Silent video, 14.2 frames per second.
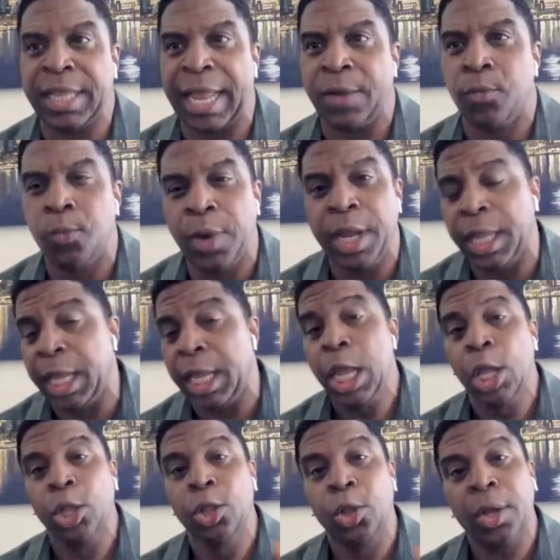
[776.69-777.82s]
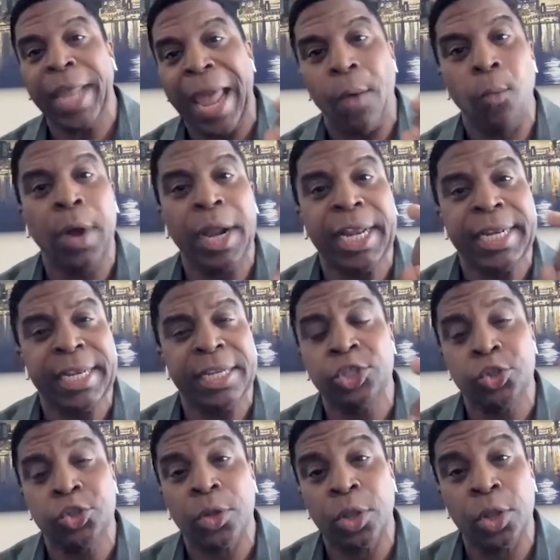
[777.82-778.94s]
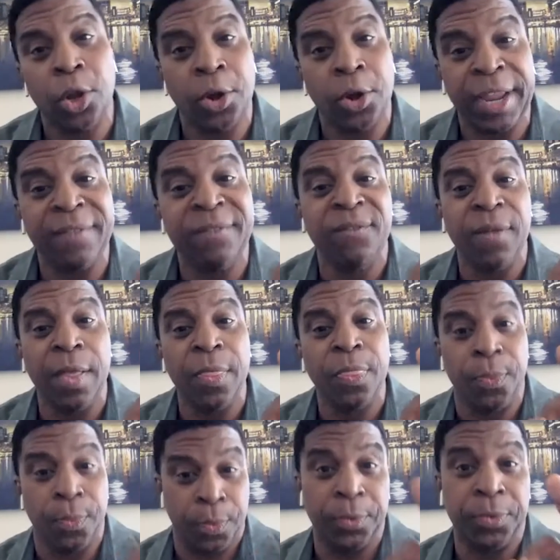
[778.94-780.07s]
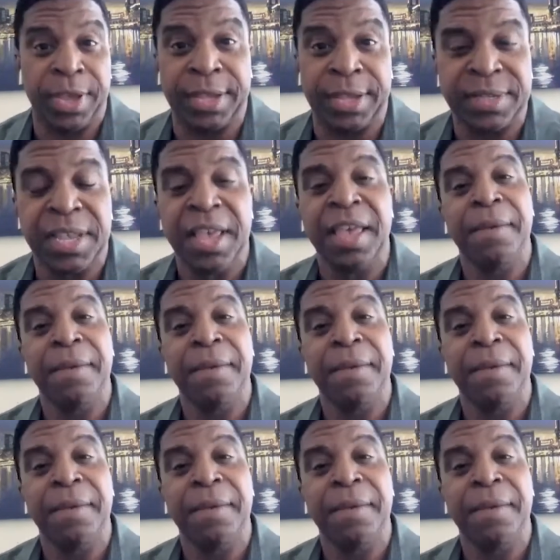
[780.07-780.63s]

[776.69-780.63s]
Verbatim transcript: like really look at what it is you're learning through this.